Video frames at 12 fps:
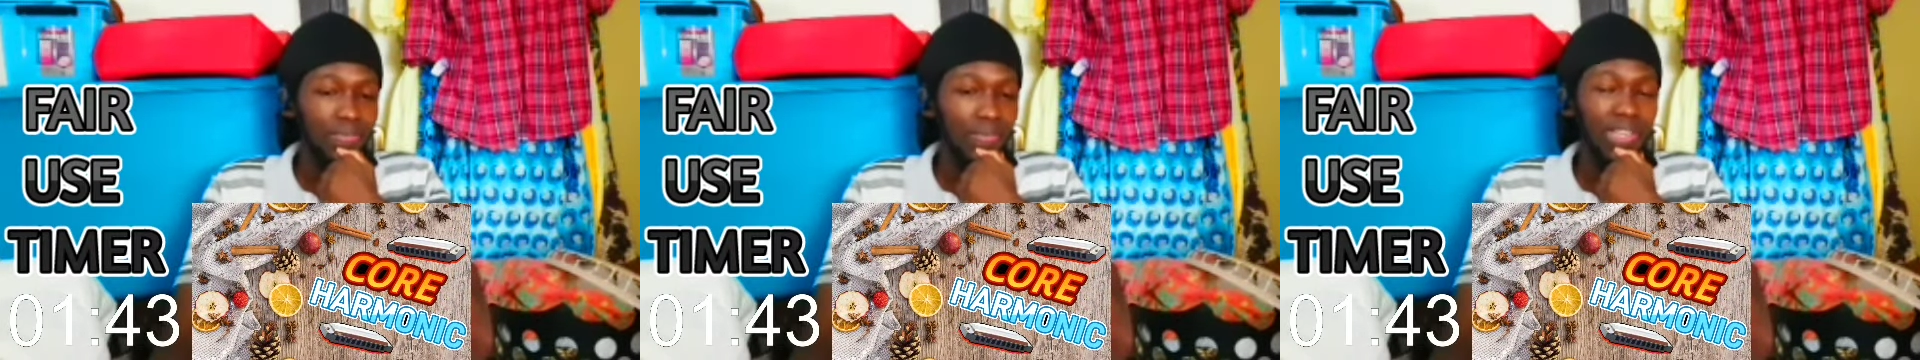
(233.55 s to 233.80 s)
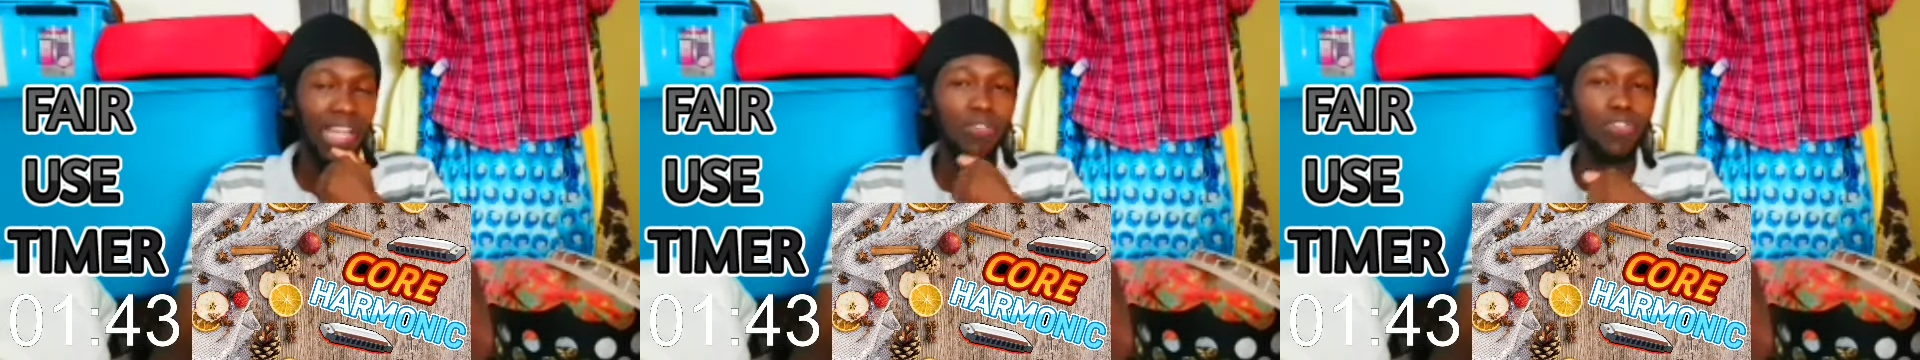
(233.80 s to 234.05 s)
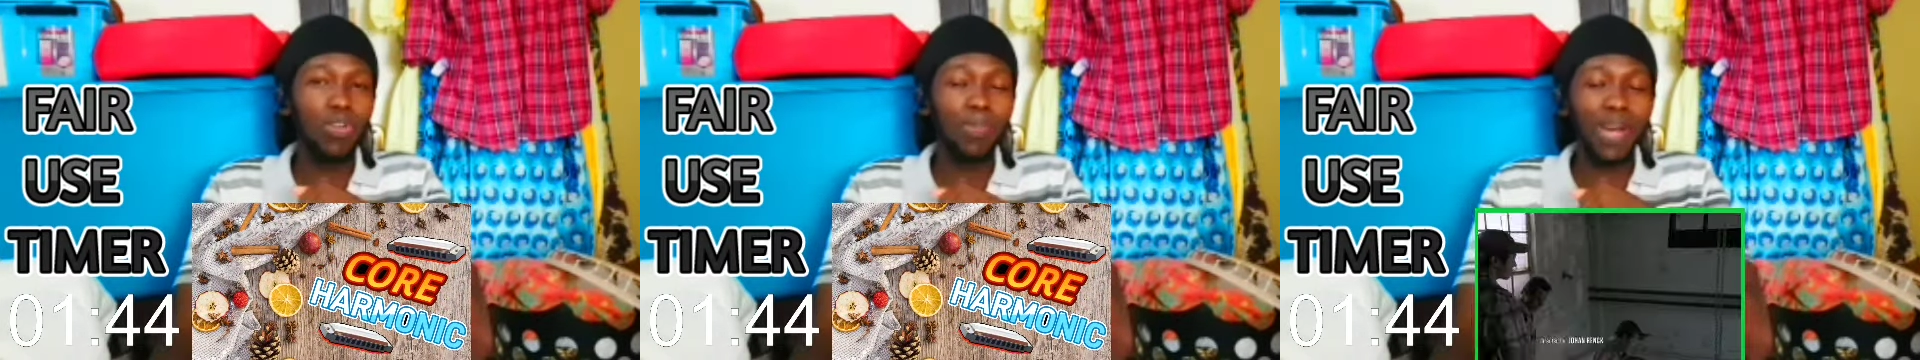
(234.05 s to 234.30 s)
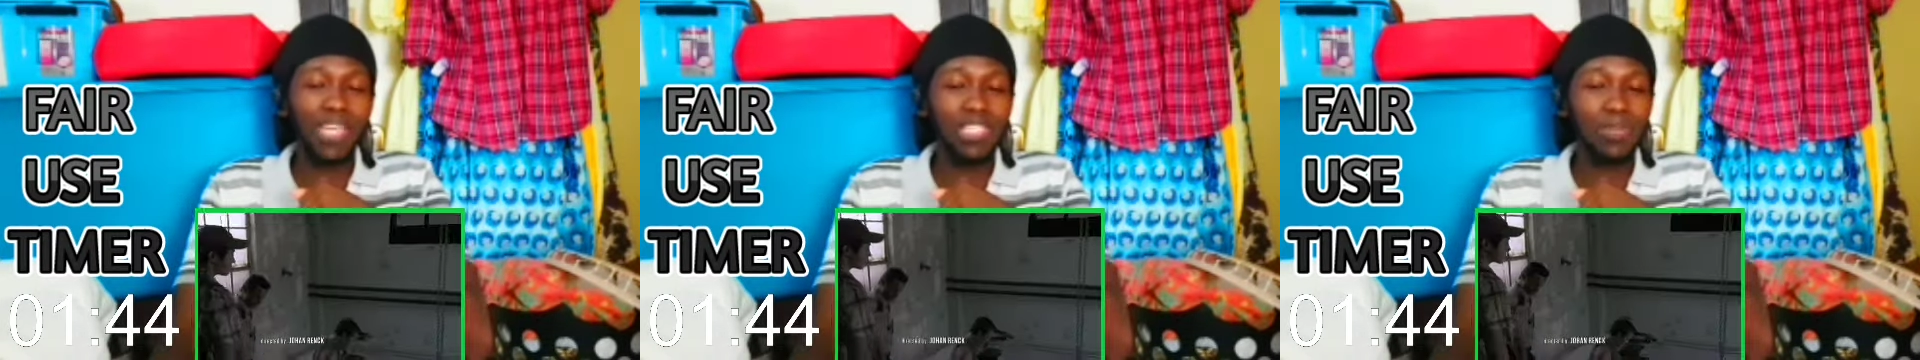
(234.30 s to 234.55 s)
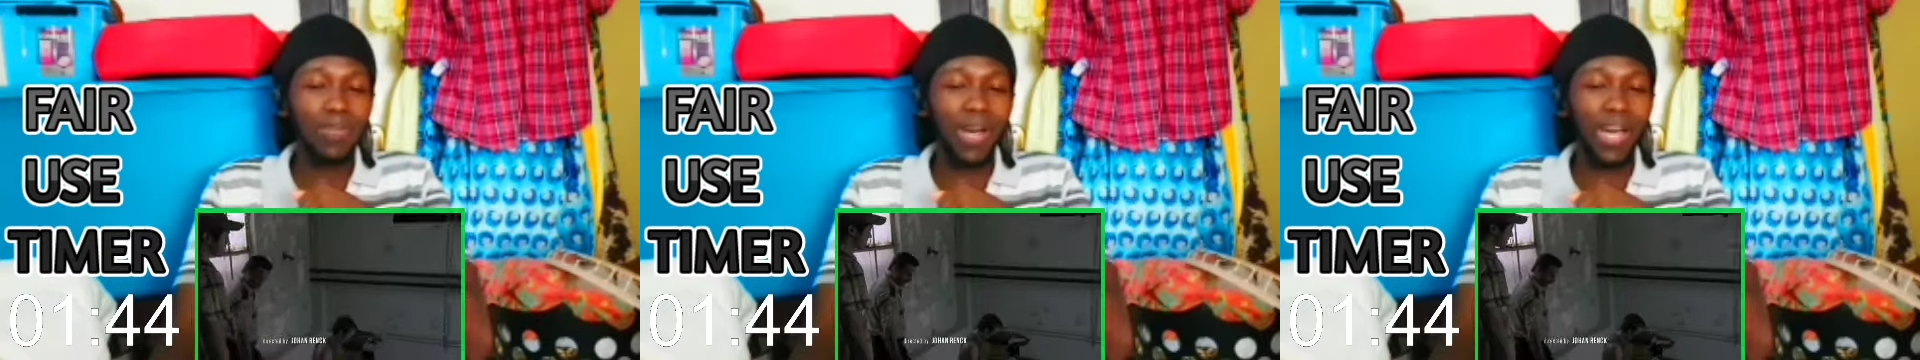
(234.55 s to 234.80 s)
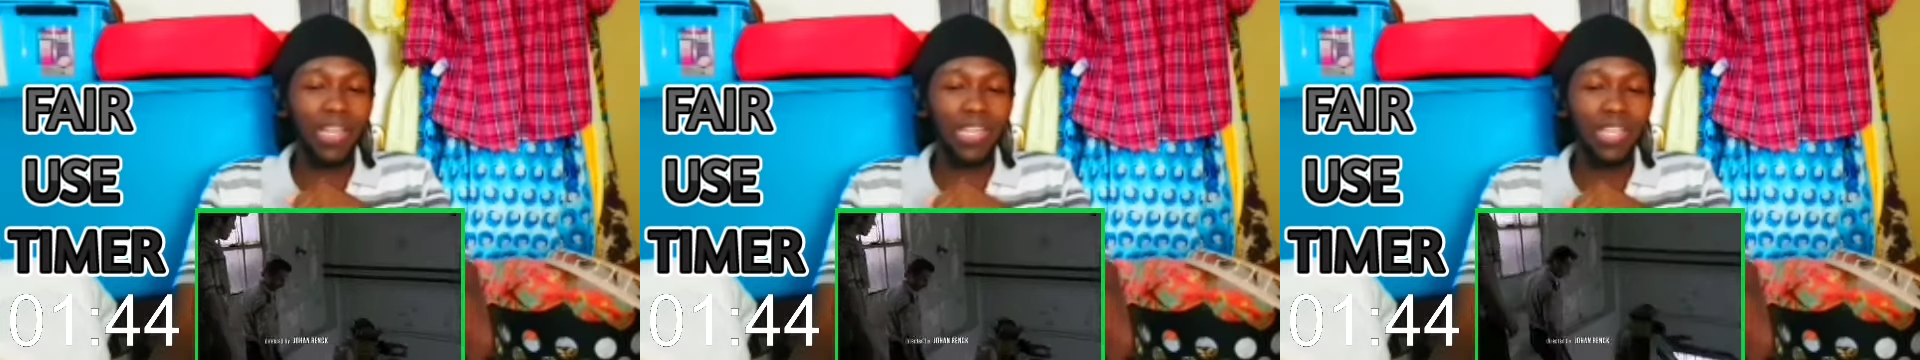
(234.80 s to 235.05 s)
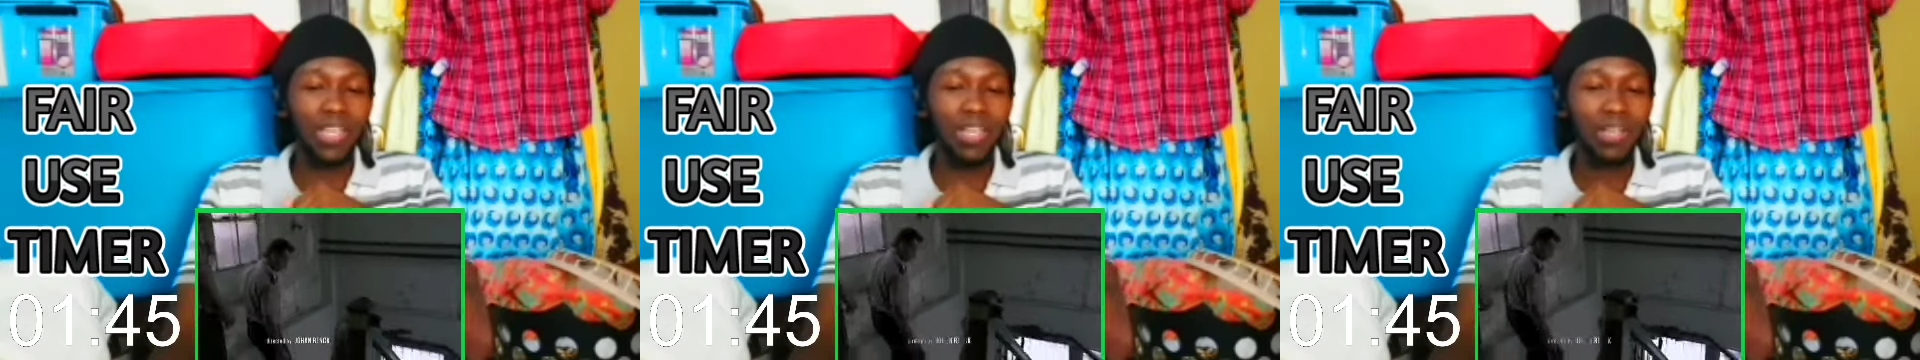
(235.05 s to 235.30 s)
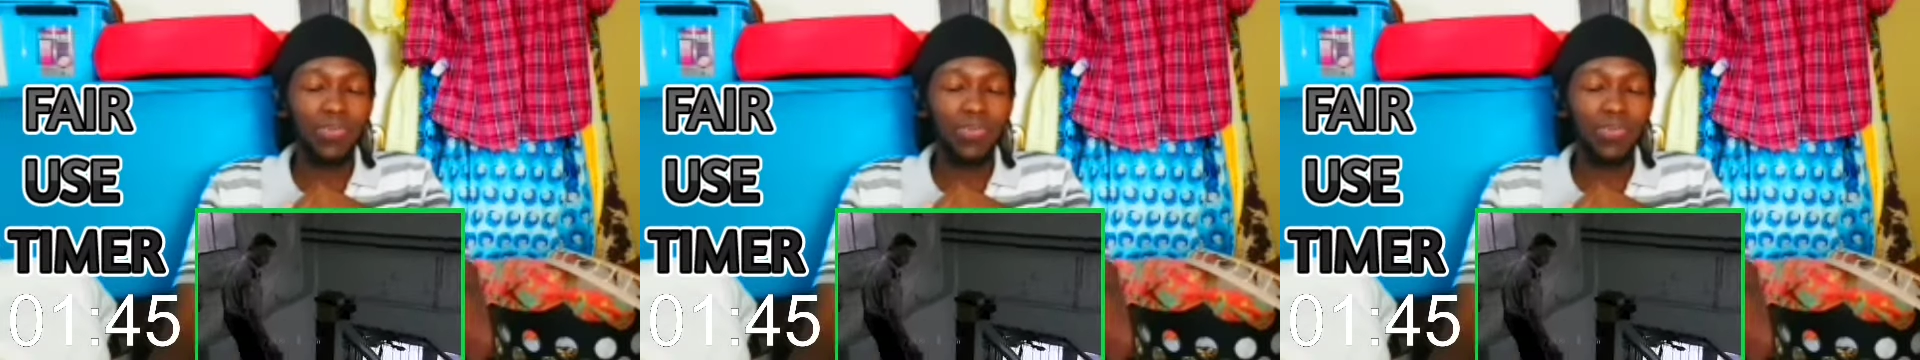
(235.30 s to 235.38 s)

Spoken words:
But everybody's body